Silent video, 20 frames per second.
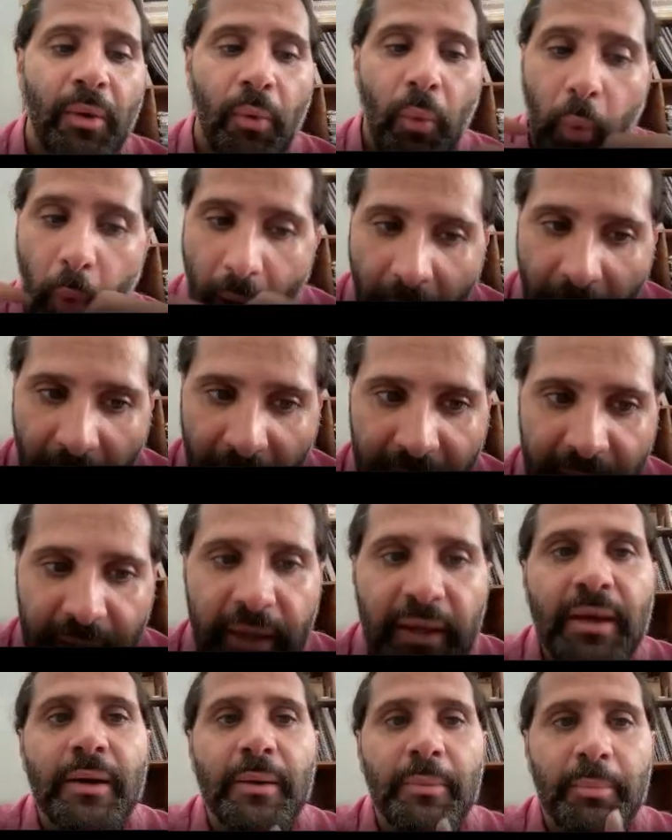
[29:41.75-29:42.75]
why?
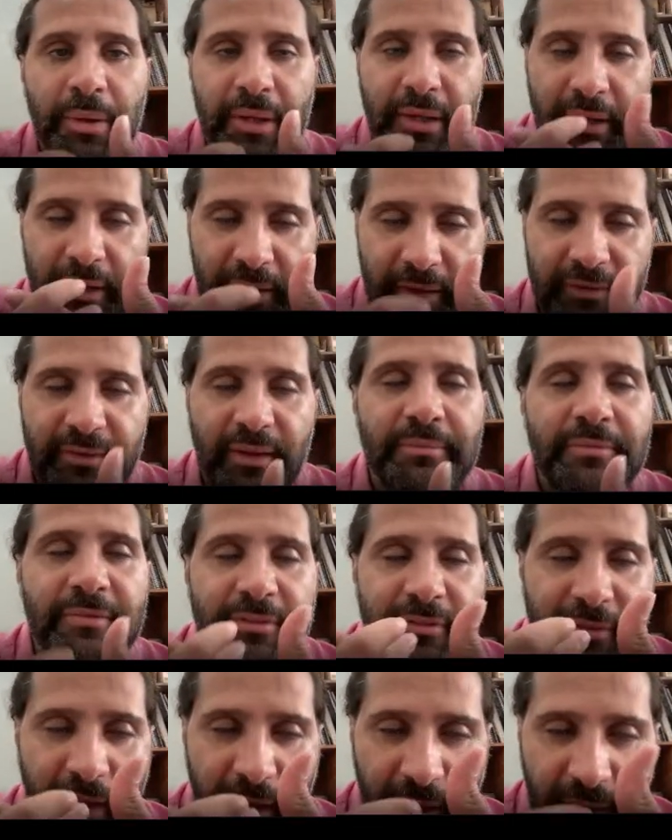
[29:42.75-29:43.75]
Because I'm
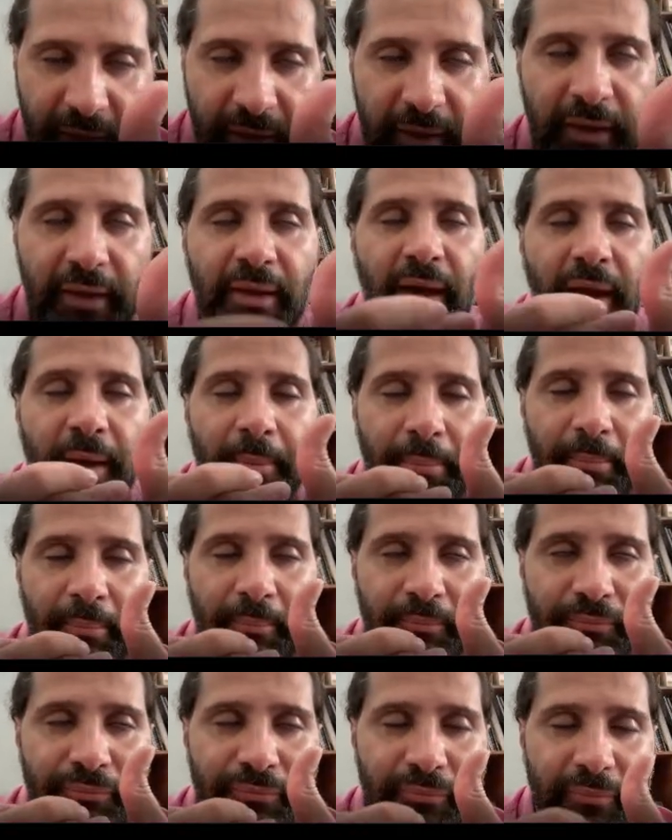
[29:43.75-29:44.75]
saying
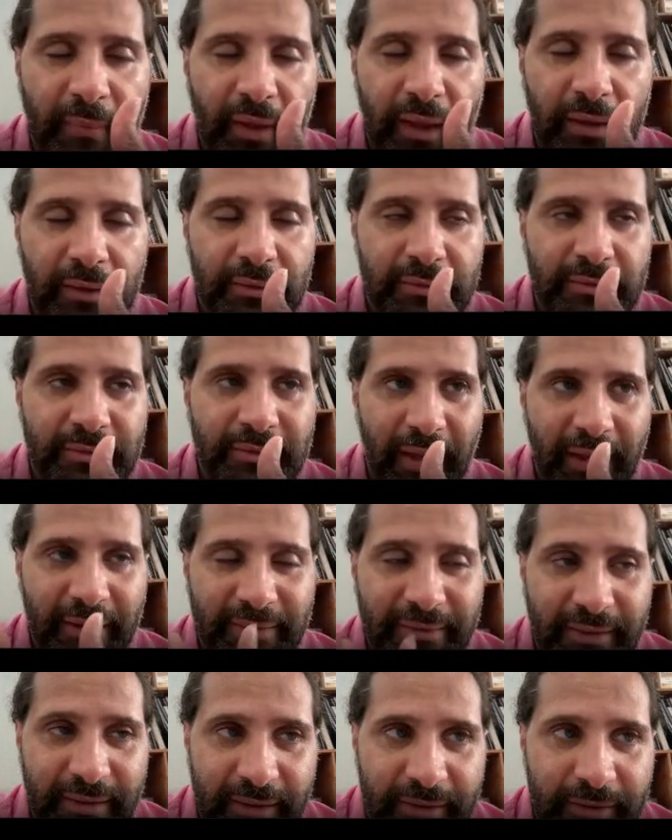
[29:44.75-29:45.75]

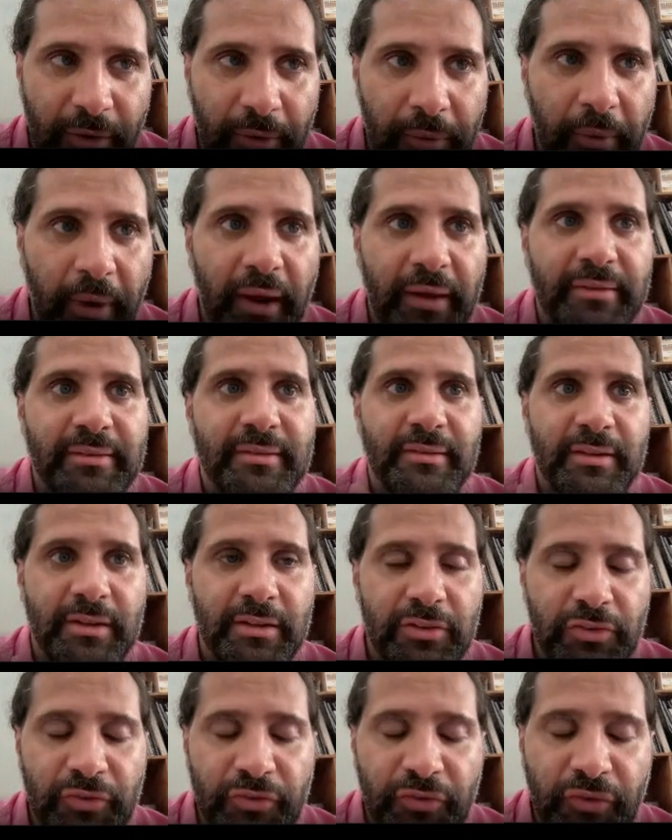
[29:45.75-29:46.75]
that this horizon
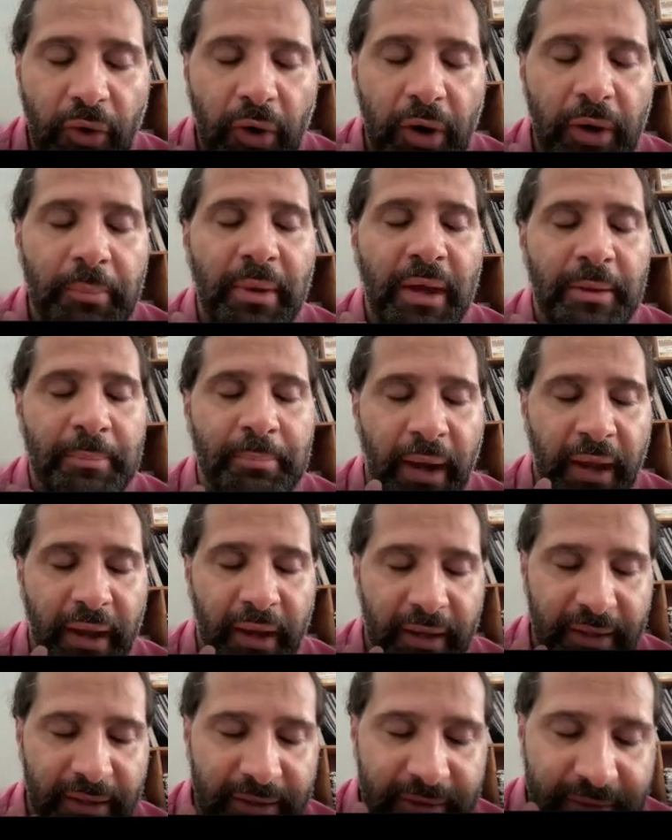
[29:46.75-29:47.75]
is formed by
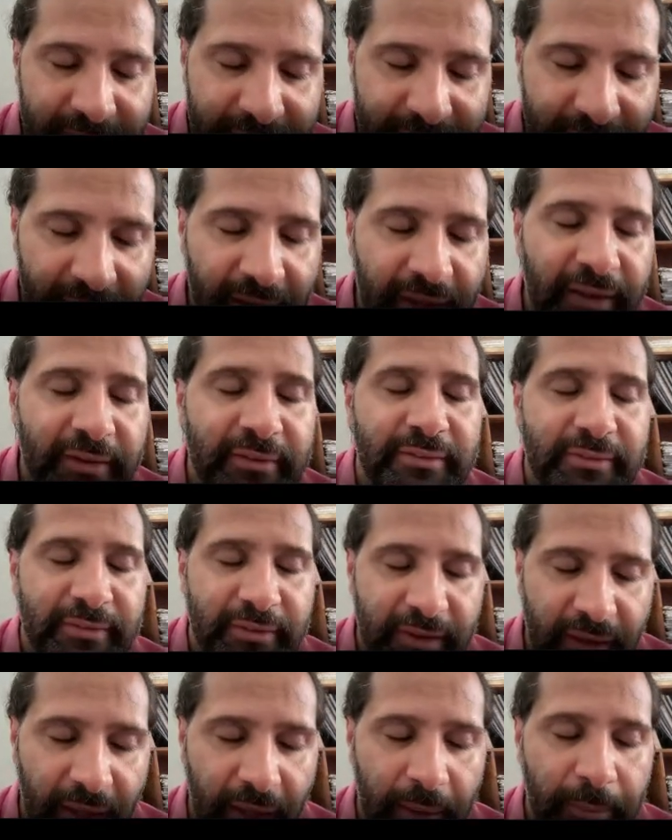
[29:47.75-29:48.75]
an intense
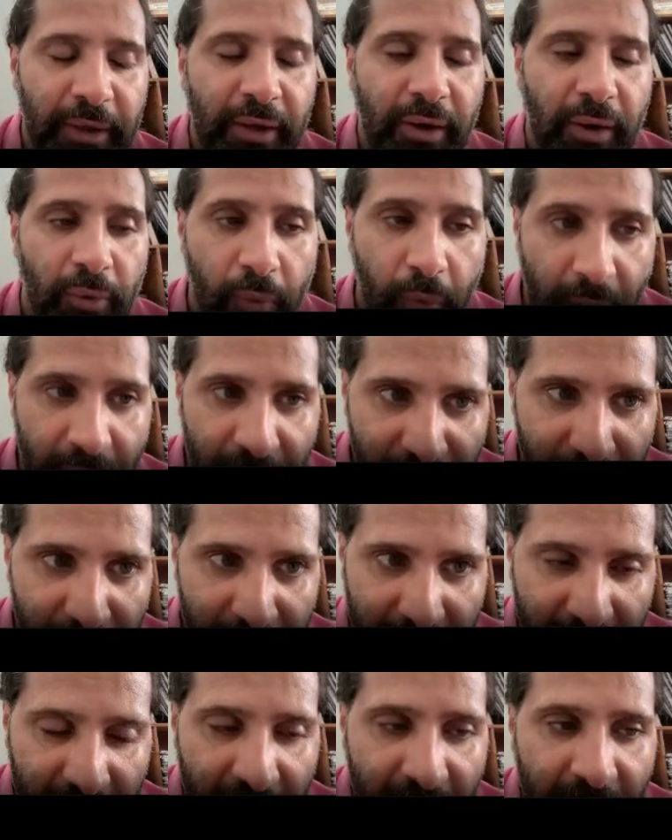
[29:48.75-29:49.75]
chemical
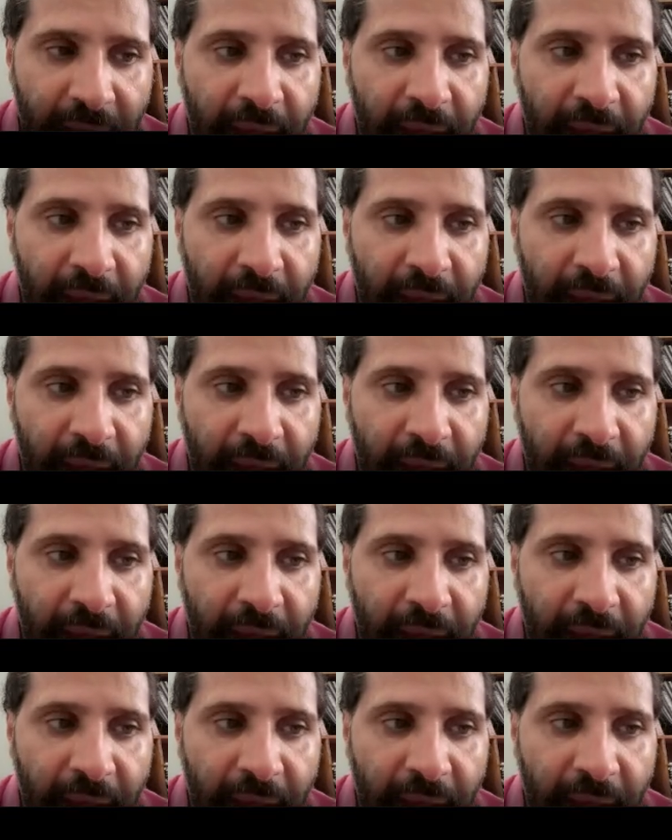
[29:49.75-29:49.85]
weathering.